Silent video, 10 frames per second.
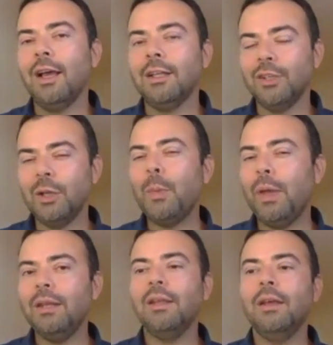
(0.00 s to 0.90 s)
It took a
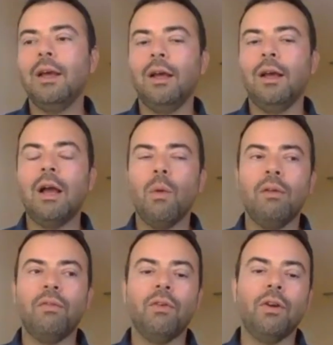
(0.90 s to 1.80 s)
bit.
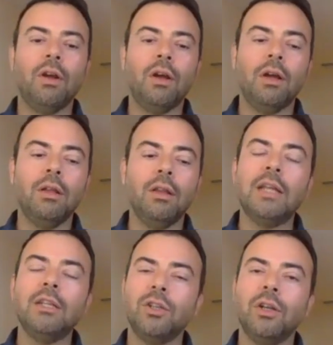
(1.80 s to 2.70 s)
However,
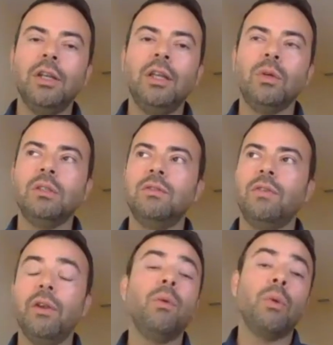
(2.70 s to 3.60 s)
that journey was
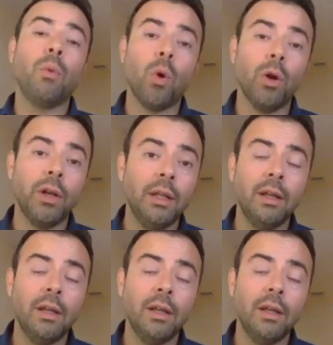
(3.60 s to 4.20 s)
very rewarding.